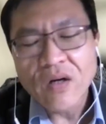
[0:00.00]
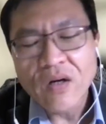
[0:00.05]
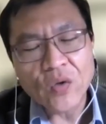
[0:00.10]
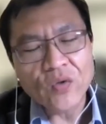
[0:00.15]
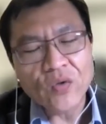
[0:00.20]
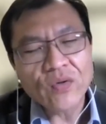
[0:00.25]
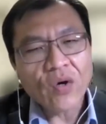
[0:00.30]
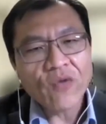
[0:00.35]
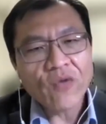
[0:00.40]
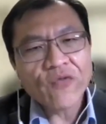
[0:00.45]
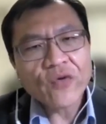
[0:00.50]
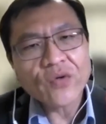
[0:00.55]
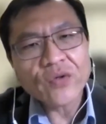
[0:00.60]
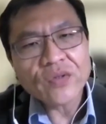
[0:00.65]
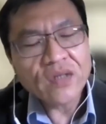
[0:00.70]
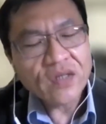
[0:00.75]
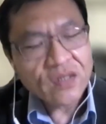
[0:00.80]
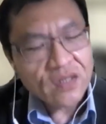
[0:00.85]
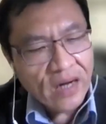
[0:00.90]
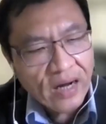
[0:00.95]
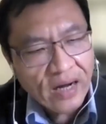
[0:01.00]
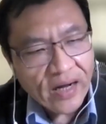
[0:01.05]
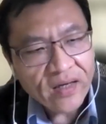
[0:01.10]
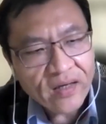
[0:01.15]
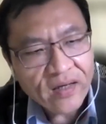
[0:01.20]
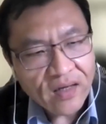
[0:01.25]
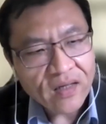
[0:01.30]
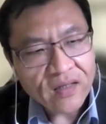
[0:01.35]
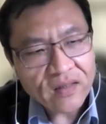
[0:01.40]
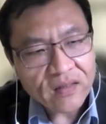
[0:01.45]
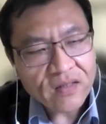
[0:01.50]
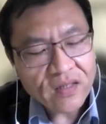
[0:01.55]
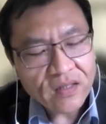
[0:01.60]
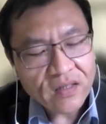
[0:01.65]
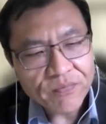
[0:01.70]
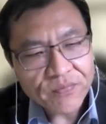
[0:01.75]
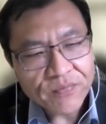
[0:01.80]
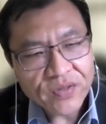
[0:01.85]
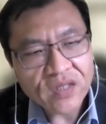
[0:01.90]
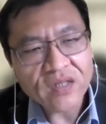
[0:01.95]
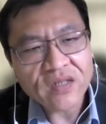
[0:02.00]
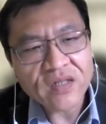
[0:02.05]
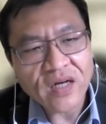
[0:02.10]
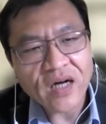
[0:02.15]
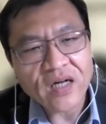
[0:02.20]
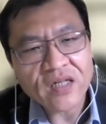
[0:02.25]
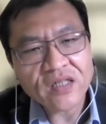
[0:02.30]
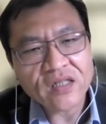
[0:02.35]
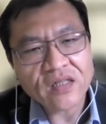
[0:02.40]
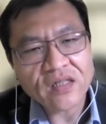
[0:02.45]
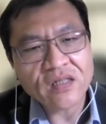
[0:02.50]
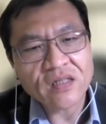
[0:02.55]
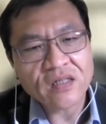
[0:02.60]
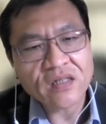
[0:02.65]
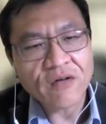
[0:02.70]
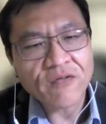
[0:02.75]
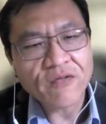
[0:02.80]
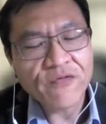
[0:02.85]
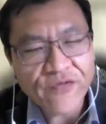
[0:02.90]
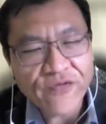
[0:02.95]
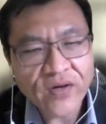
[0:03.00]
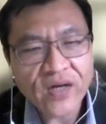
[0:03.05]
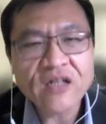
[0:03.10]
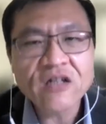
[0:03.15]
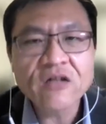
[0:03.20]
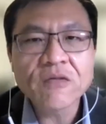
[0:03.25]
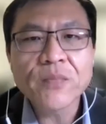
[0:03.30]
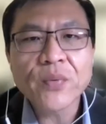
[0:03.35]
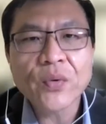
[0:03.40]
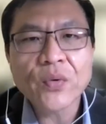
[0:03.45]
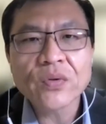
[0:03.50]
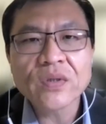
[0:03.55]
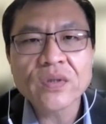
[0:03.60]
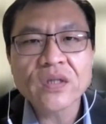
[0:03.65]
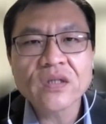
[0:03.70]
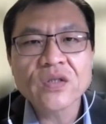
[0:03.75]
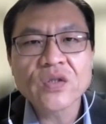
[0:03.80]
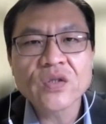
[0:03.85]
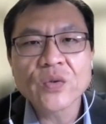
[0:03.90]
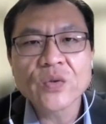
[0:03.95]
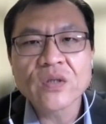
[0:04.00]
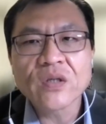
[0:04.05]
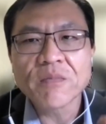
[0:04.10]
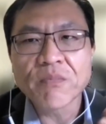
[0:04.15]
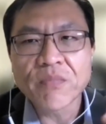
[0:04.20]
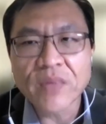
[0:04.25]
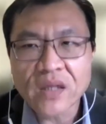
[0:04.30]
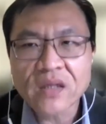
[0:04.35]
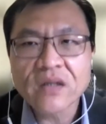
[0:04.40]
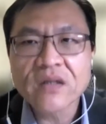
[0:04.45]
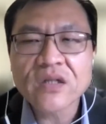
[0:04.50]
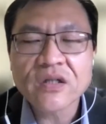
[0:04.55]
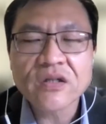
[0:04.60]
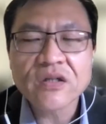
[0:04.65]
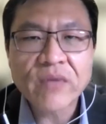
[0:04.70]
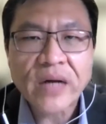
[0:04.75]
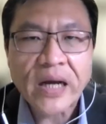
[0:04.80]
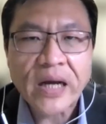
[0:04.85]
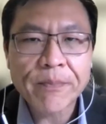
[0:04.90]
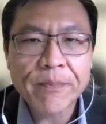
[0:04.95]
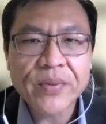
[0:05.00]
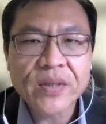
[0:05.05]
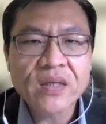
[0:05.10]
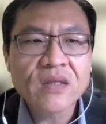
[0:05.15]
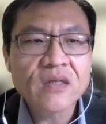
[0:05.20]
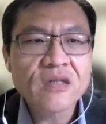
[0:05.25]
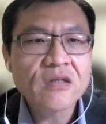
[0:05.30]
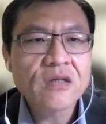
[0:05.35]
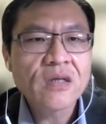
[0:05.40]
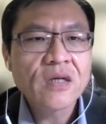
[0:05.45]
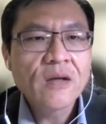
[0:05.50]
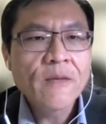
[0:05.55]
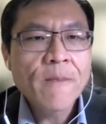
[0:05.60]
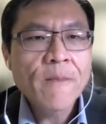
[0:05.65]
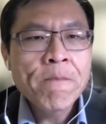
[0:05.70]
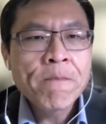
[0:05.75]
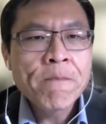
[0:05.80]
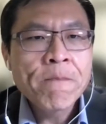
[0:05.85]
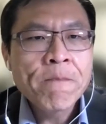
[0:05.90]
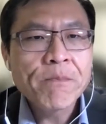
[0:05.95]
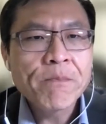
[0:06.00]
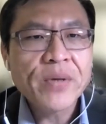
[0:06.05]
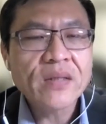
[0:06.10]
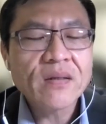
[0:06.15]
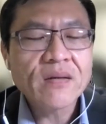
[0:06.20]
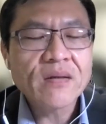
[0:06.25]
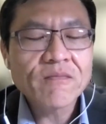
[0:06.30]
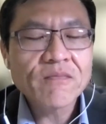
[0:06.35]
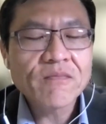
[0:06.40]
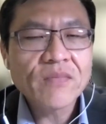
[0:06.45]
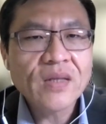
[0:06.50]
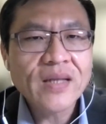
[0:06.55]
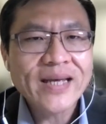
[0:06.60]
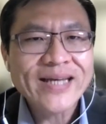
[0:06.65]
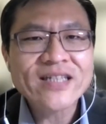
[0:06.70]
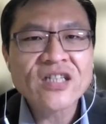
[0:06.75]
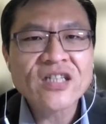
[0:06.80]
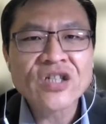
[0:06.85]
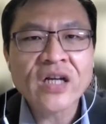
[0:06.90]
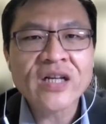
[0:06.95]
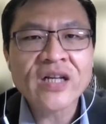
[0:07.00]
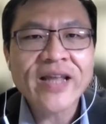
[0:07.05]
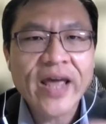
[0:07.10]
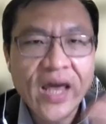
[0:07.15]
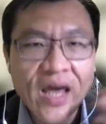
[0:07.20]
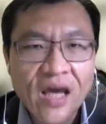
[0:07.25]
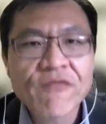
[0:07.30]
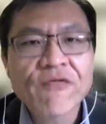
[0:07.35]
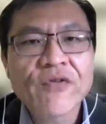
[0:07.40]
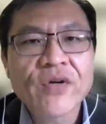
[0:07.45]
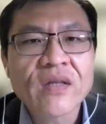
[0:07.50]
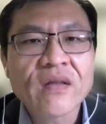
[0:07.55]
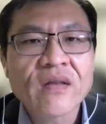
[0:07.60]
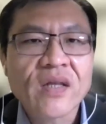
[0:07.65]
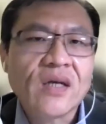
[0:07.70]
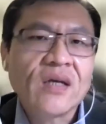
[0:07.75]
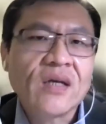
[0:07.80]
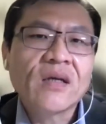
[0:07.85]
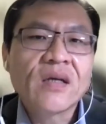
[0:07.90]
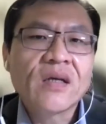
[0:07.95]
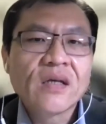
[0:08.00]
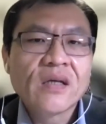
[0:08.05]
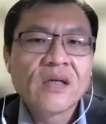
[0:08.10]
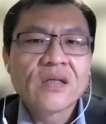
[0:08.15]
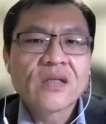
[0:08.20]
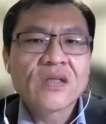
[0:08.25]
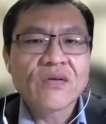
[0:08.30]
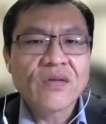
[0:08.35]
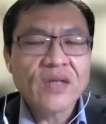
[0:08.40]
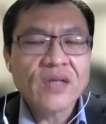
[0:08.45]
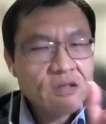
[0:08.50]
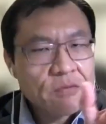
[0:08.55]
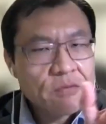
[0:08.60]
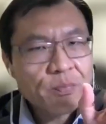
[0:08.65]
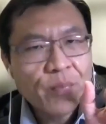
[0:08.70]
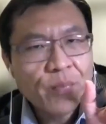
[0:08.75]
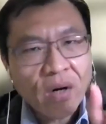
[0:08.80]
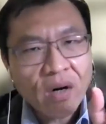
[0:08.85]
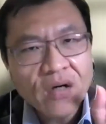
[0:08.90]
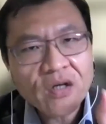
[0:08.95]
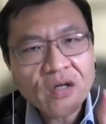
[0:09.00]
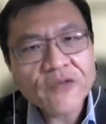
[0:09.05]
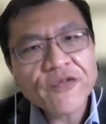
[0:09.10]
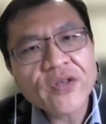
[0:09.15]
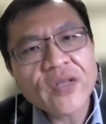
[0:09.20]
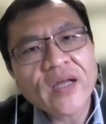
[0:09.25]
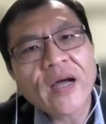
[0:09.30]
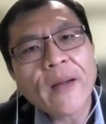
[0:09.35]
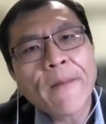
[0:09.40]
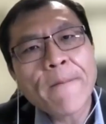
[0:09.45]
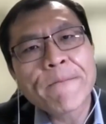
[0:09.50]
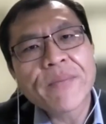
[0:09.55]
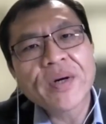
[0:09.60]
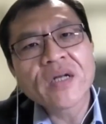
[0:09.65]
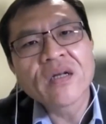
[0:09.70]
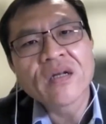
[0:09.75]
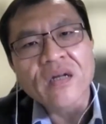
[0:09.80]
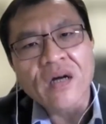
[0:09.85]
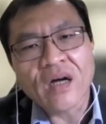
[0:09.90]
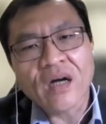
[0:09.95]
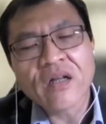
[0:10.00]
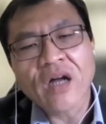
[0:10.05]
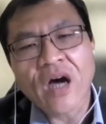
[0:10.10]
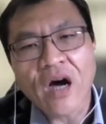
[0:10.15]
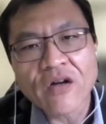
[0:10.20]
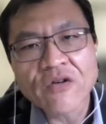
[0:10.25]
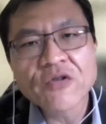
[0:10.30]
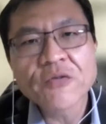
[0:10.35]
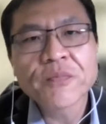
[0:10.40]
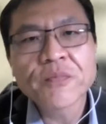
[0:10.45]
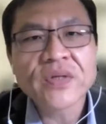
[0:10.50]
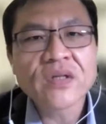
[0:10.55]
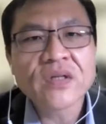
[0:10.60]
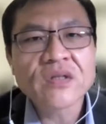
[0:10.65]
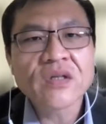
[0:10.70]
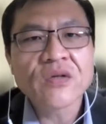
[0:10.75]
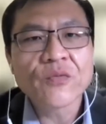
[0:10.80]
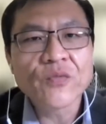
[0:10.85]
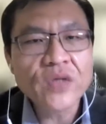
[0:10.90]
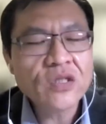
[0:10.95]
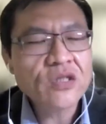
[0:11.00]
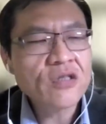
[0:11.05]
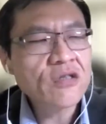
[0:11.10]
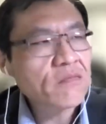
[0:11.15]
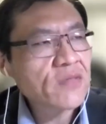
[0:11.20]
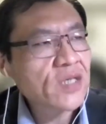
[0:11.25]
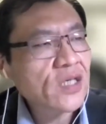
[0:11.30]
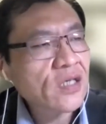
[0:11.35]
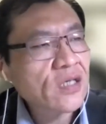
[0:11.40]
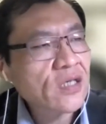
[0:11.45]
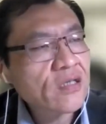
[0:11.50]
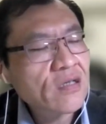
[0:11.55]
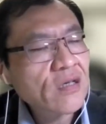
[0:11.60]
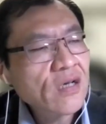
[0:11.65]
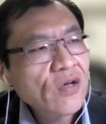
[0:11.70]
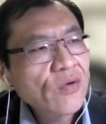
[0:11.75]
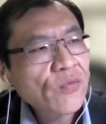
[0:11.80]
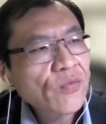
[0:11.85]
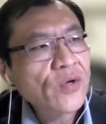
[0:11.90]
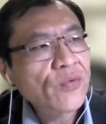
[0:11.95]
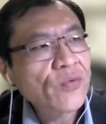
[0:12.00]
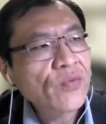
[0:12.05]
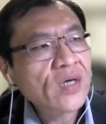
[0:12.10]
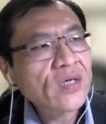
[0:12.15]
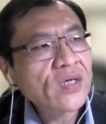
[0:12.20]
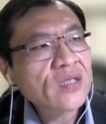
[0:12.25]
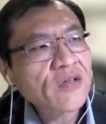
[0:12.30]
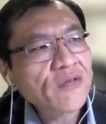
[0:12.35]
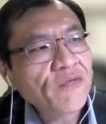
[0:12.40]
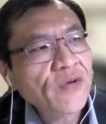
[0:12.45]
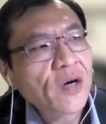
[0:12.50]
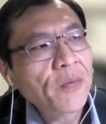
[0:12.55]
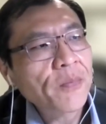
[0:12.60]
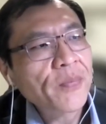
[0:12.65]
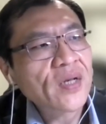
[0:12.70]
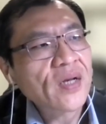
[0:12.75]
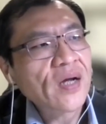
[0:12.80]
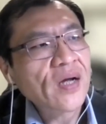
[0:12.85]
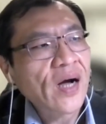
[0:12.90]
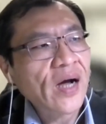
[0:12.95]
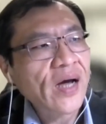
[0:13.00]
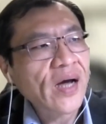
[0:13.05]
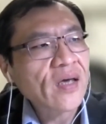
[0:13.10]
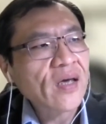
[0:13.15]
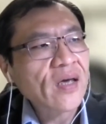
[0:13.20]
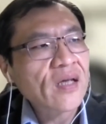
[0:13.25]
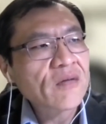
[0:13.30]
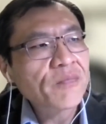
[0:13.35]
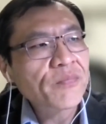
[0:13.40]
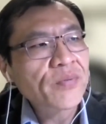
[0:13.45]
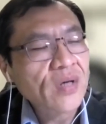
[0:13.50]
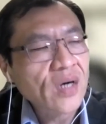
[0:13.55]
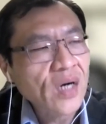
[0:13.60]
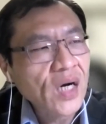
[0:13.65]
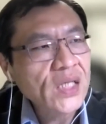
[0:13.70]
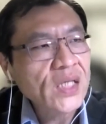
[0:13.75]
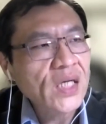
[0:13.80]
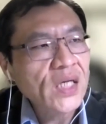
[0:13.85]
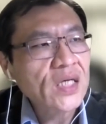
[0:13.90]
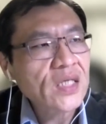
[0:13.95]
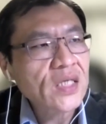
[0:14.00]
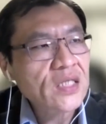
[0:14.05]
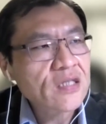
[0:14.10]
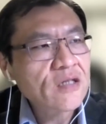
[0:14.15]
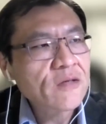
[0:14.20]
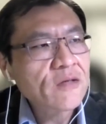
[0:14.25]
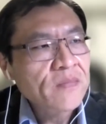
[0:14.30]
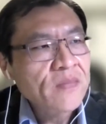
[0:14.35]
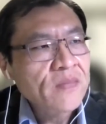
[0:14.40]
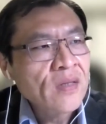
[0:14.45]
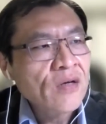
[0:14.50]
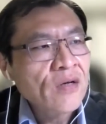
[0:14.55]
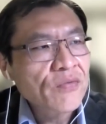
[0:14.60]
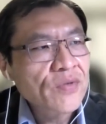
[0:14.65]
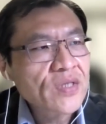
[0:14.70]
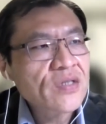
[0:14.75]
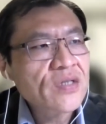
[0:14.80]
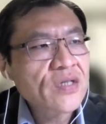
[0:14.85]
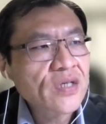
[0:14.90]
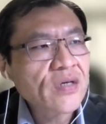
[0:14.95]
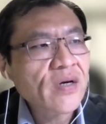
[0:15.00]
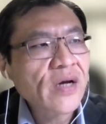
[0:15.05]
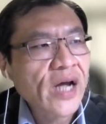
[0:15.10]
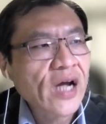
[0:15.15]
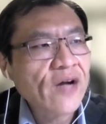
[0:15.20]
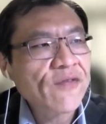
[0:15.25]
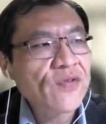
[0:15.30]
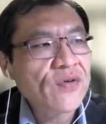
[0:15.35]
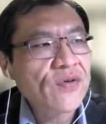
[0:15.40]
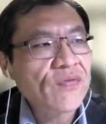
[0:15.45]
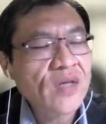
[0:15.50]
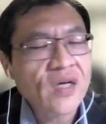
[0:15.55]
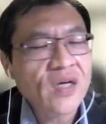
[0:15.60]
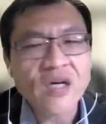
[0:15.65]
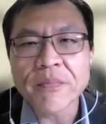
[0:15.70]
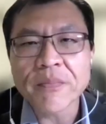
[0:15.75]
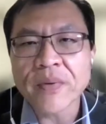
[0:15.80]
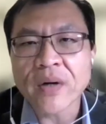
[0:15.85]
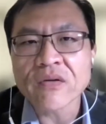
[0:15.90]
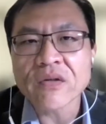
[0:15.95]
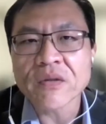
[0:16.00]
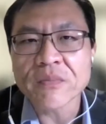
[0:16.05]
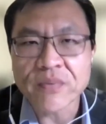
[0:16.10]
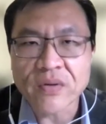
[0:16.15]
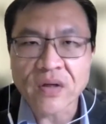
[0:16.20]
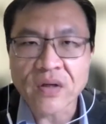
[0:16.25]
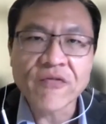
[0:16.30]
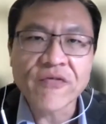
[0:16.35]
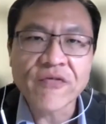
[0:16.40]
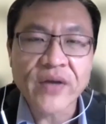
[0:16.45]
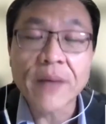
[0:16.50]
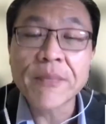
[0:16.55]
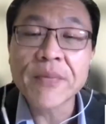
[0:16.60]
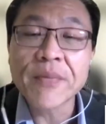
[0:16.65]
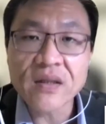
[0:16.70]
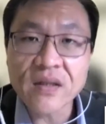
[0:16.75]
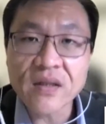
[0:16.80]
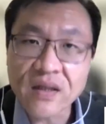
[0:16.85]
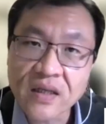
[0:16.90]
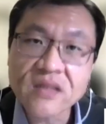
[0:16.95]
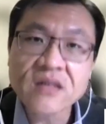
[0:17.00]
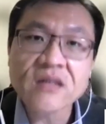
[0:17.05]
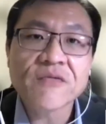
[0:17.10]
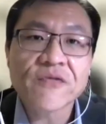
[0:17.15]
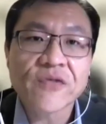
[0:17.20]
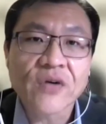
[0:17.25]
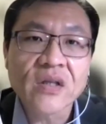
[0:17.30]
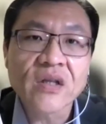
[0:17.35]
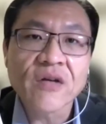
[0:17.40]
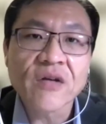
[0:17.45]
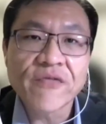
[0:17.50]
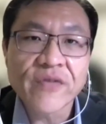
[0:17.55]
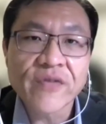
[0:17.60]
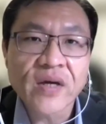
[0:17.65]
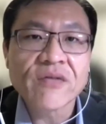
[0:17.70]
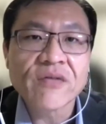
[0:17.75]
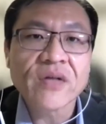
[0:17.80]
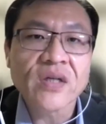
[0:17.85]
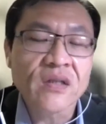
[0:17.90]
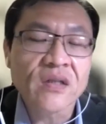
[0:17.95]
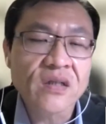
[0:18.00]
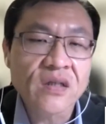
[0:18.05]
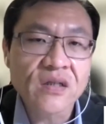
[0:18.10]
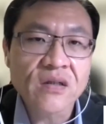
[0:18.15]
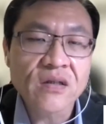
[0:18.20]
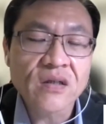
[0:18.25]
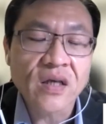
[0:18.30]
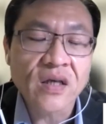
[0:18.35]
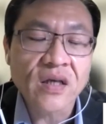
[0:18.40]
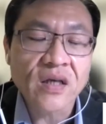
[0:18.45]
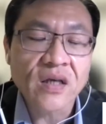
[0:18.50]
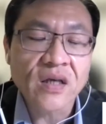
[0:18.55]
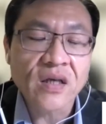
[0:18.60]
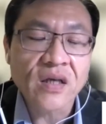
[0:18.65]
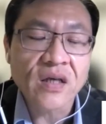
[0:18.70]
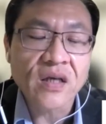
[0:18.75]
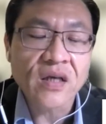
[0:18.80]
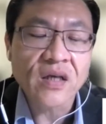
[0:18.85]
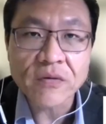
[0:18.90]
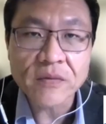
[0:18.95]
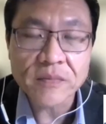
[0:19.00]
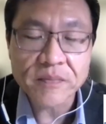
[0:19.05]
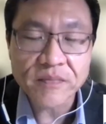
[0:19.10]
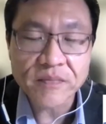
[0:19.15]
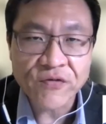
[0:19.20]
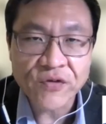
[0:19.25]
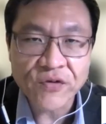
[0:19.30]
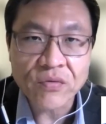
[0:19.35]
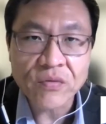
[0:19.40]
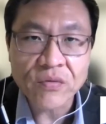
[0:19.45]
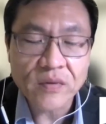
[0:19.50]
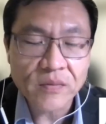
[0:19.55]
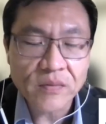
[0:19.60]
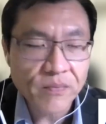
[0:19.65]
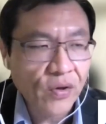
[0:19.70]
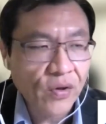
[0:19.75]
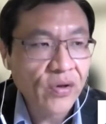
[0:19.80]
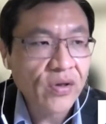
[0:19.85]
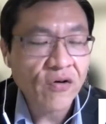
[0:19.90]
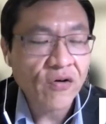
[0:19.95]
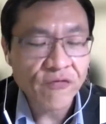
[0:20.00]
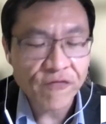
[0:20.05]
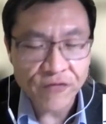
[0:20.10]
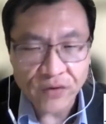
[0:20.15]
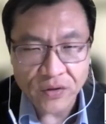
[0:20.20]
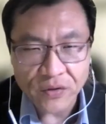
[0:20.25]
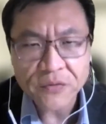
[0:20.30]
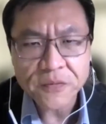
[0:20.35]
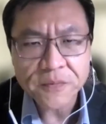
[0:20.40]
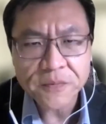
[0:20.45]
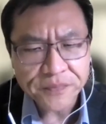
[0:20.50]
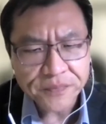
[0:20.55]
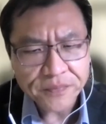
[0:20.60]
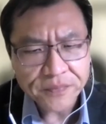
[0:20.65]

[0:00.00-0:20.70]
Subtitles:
of course, this high-end production are very important to the military weapons, but that's not everything. So it's part of that, but not 100%, which means when we're developing the high-end products, we still have to think about the profit. I mean, that's from the very industrial point of view.